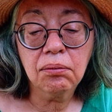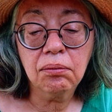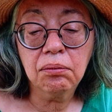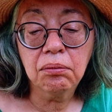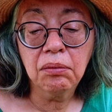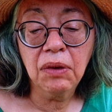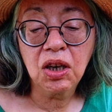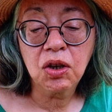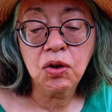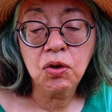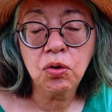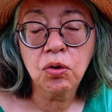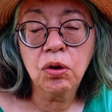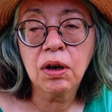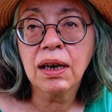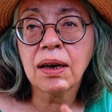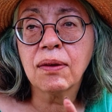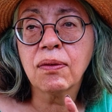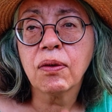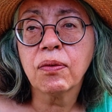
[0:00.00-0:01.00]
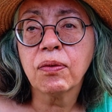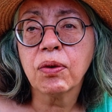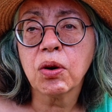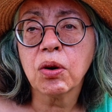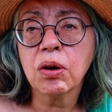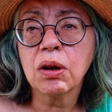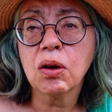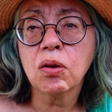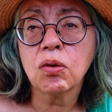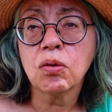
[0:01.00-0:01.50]
Make sure I give it
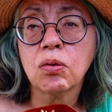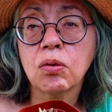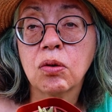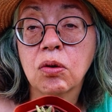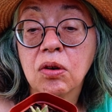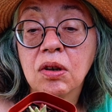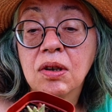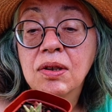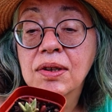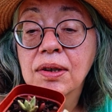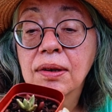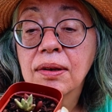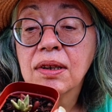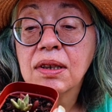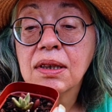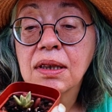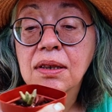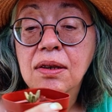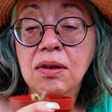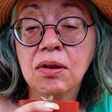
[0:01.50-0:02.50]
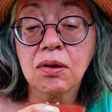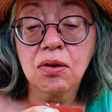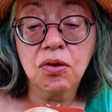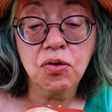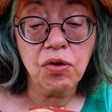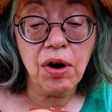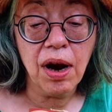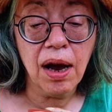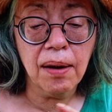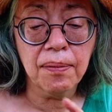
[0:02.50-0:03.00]
very little water so it doesn't
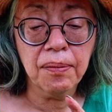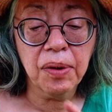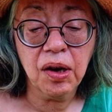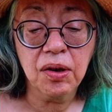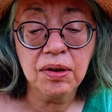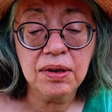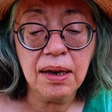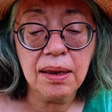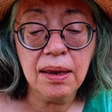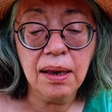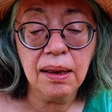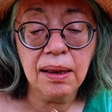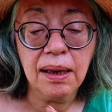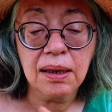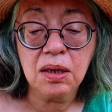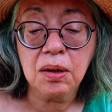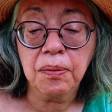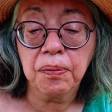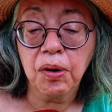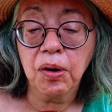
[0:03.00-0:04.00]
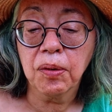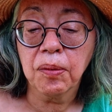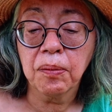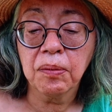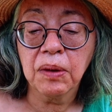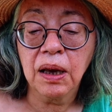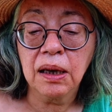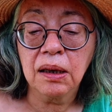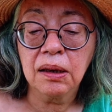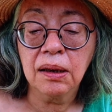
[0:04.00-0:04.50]
drown, because I think that's the
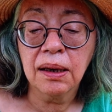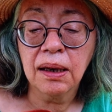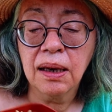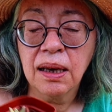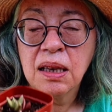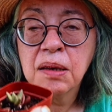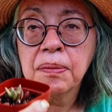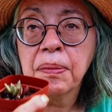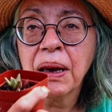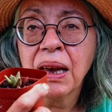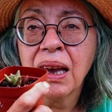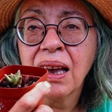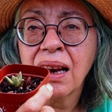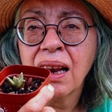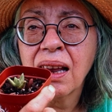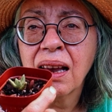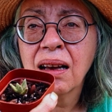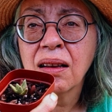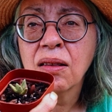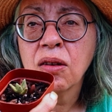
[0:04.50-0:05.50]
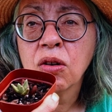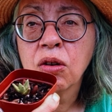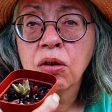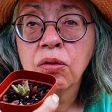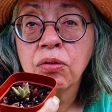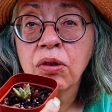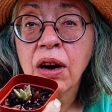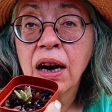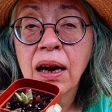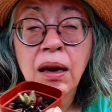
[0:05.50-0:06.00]
problem lately. It's been getting a lot
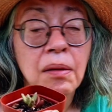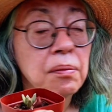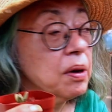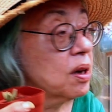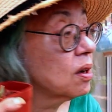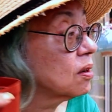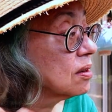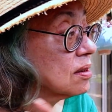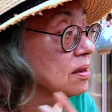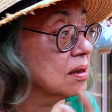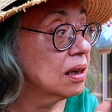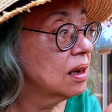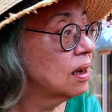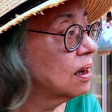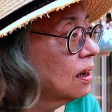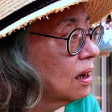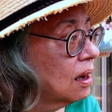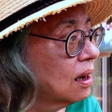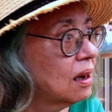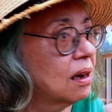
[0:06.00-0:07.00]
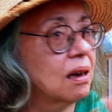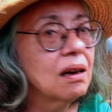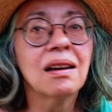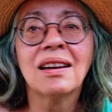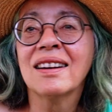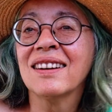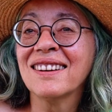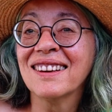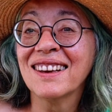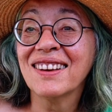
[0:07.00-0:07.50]
of rain because
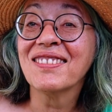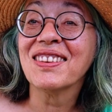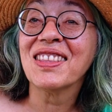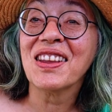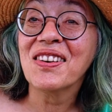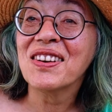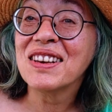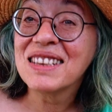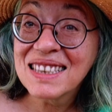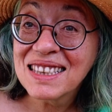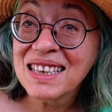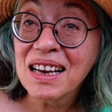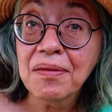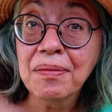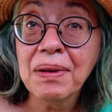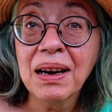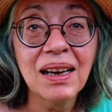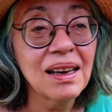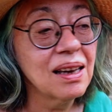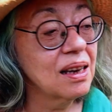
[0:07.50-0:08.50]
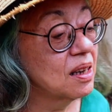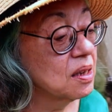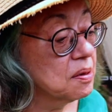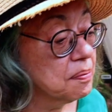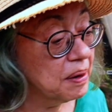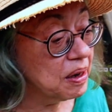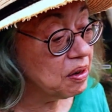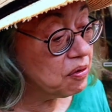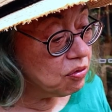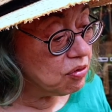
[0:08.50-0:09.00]
even though it's summer, it has
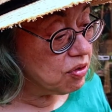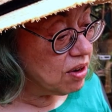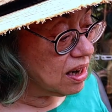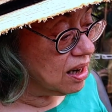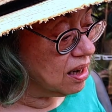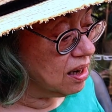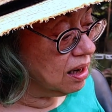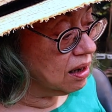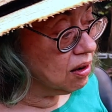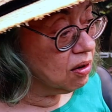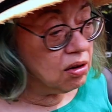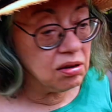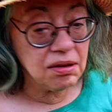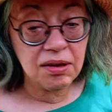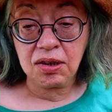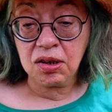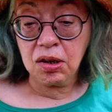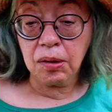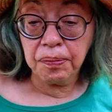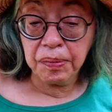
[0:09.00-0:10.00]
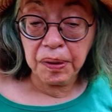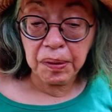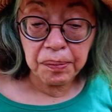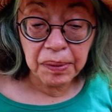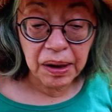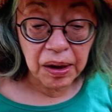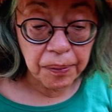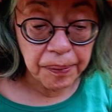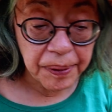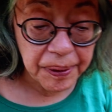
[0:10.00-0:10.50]
been raining non-stop in
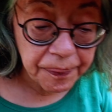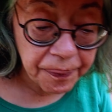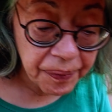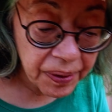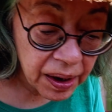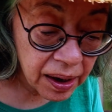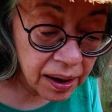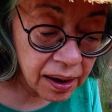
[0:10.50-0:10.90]
Melbourne.